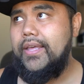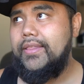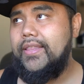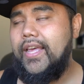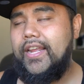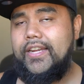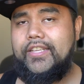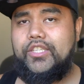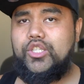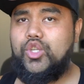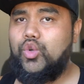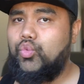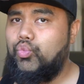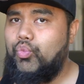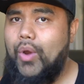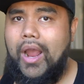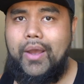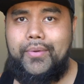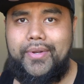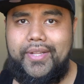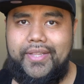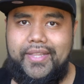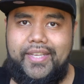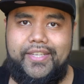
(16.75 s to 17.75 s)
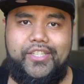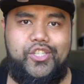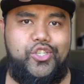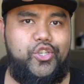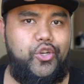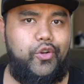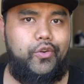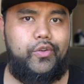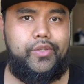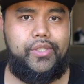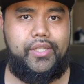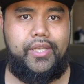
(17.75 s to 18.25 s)
that has surrounded this
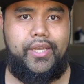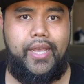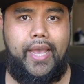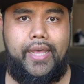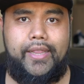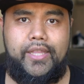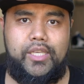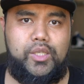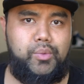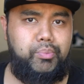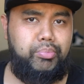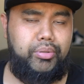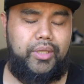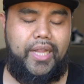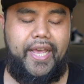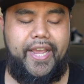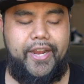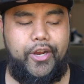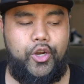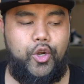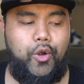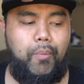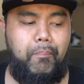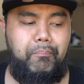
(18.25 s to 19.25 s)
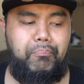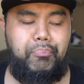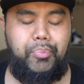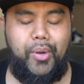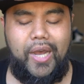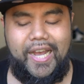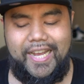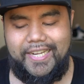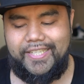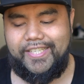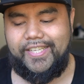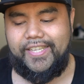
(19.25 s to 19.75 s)
jersey and this player,
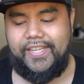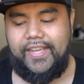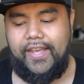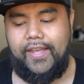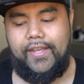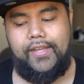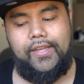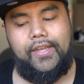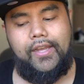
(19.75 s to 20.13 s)
but